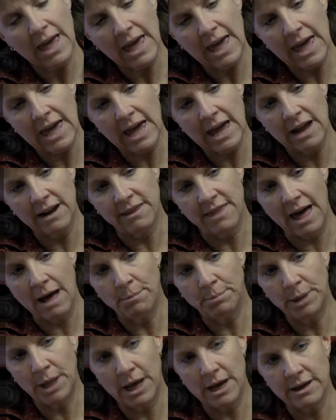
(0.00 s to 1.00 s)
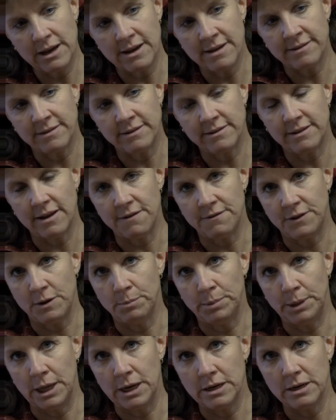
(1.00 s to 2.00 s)
And that plug is a
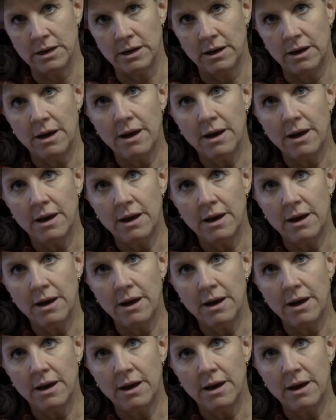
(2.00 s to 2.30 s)
safety plug.